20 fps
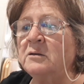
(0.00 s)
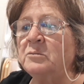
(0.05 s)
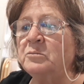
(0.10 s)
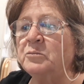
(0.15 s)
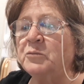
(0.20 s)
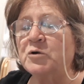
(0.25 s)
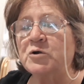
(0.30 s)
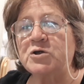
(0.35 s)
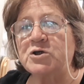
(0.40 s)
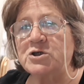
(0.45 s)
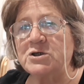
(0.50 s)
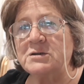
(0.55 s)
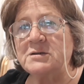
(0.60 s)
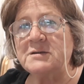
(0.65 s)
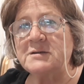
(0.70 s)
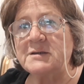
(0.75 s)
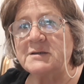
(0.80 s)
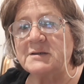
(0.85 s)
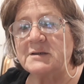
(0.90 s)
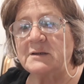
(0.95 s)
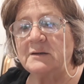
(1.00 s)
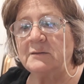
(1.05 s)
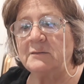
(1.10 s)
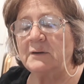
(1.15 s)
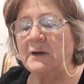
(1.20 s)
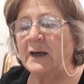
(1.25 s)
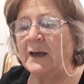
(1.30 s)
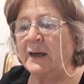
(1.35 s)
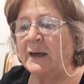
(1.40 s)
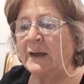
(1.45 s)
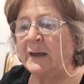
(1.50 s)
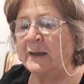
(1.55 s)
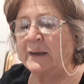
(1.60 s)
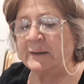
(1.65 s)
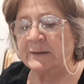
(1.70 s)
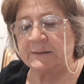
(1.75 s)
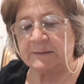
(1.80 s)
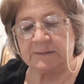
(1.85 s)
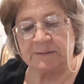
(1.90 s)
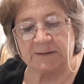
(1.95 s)
butchers,
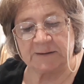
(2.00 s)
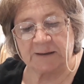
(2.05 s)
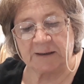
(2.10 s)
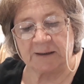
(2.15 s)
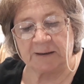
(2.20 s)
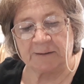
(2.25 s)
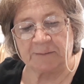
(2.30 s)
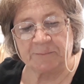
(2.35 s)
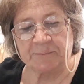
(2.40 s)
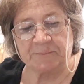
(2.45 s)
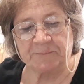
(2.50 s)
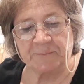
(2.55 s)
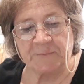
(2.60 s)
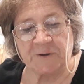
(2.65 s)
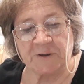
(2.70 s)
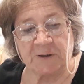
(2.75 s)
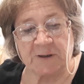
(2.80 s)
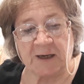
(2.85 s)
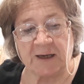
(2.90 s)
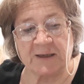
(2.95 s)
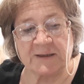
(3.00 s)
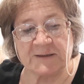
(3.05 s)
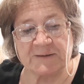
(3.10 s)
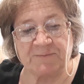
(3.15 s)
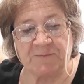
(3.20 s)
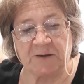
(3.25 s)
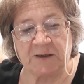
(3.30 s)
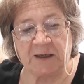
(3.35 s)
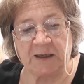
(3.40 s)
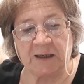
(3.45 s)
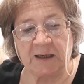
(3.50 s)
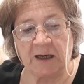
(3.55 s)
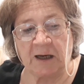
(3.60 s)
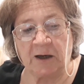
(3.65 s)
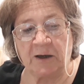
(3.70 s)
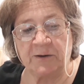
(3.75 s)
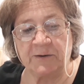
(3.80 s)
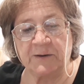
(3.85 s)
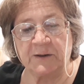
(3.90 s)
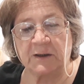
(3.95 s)
and the next
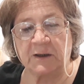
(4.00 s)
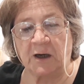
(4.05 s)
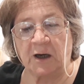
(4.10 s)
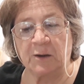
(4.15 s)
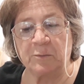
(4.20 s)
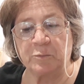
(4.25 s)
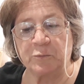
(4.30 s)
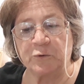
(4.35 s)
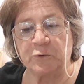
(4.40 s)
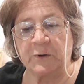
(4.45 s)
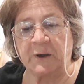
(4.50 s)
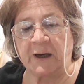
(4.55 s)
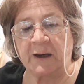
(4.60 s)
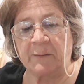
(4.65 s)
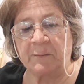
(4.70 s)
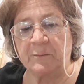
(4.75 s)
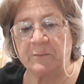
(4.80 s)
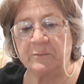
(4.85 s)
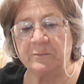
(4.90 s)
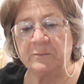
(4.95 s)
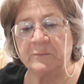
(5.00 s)
video that I put up